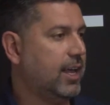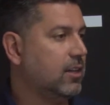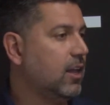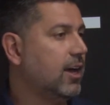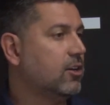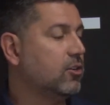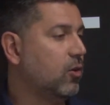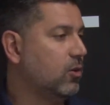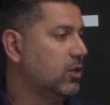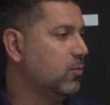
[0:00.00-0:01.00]
and a liner
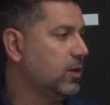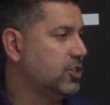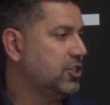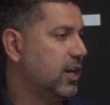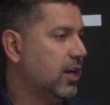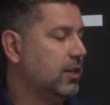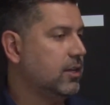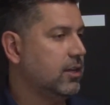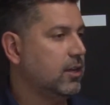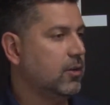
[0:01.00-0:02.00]
all in one
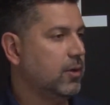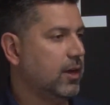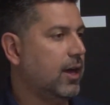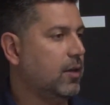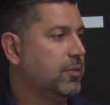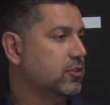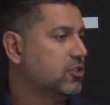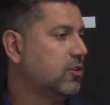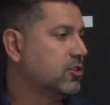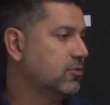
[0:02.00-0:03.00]
shot with a high build
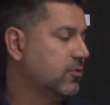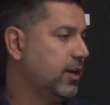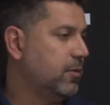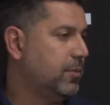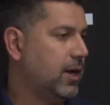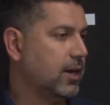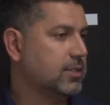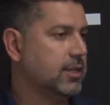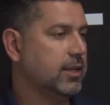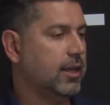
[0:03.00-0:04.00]
structural grade
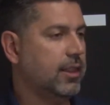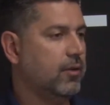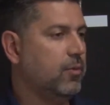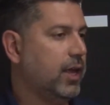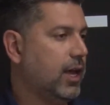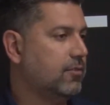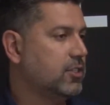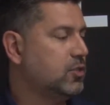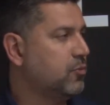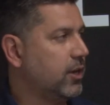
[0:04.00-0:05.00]
epoxy. And then we have a
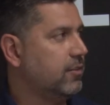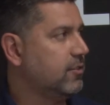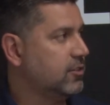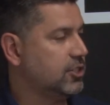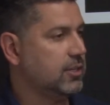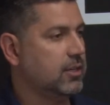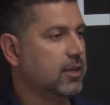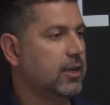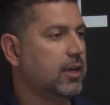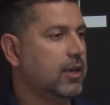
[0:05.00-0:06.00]
spray version
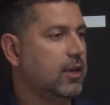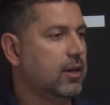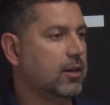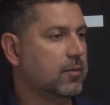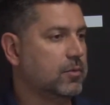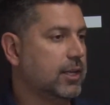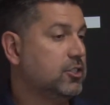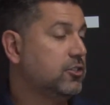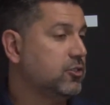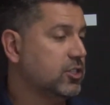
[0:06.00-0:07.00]

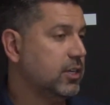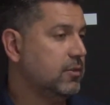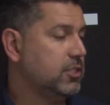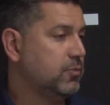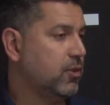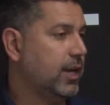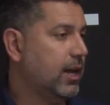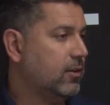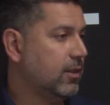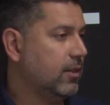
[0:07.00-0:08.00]
that's usually sprayed
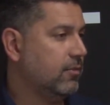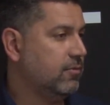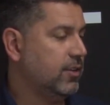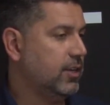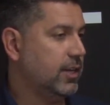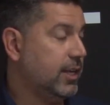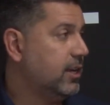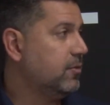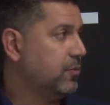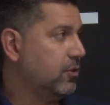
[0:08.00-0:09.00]
out via
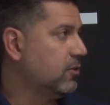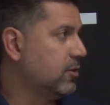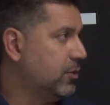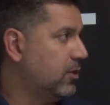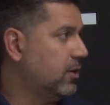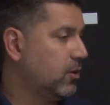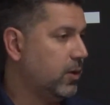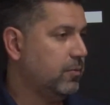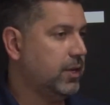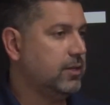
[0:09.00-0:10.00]
heated plural component
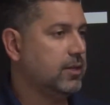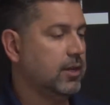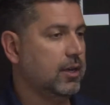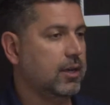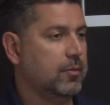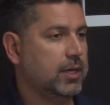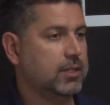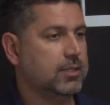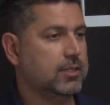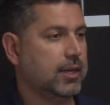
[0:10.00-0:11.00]
equipment
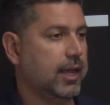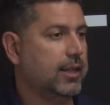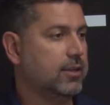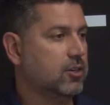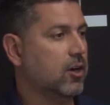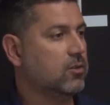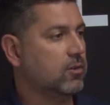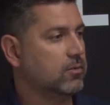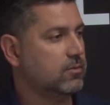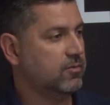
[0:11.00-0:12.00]
because, again, these are
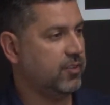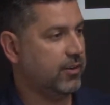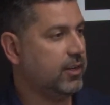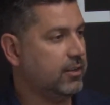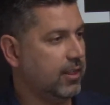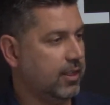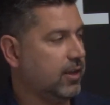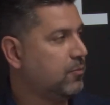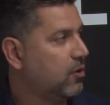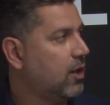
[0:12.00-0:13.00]
very
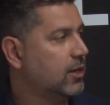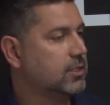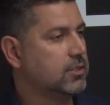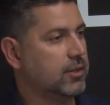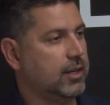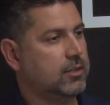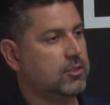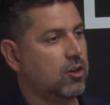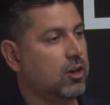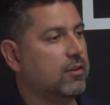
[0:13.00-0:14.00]
thick products, so they
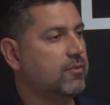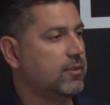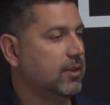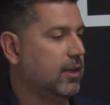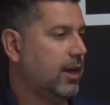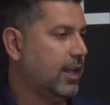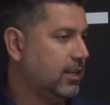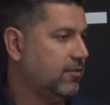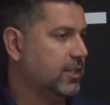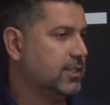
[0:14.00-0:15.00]
start off
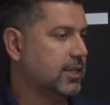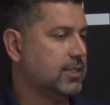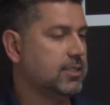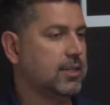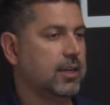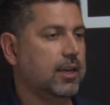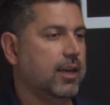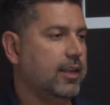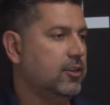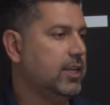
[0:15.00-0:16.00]
highly viscous,
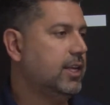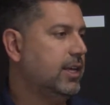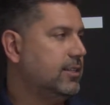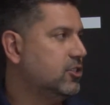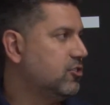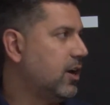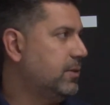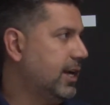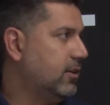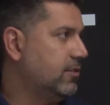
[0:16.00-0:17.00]
and you need heat to
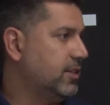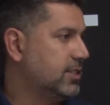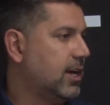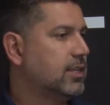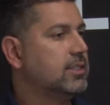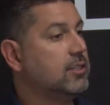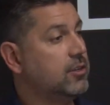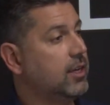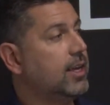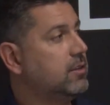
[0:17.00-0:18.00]
drop down to viscosity
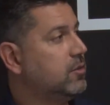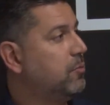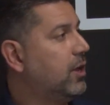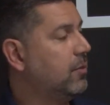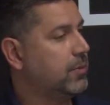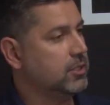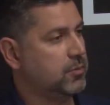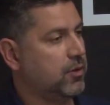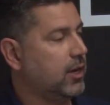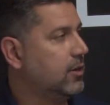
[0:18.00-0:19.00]
so you can get them to pump and
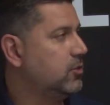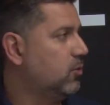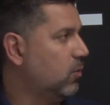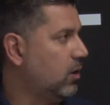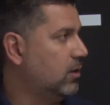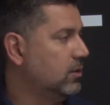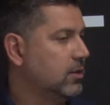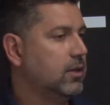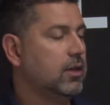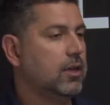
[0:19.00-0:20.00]
spray onto a wall.
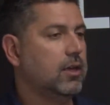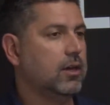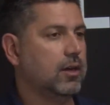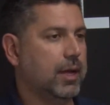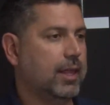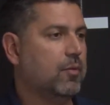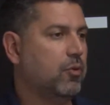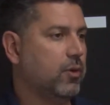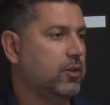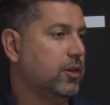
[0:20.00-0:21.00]
At that
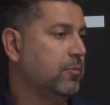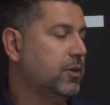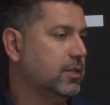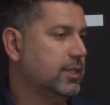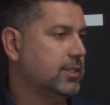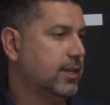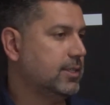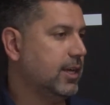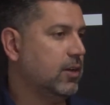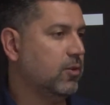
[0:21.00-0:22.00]
point, you can build these
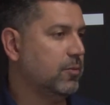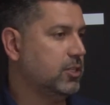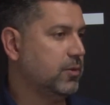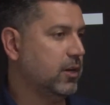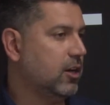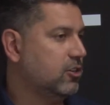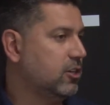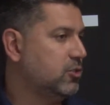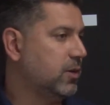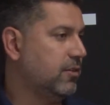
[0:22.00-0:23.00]
things anywhere between
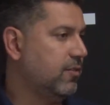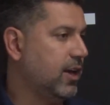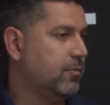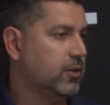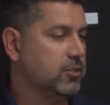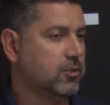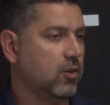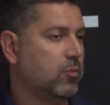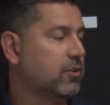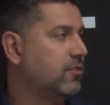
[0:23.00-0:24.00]
125 mils to
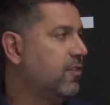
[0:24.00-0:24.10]
almost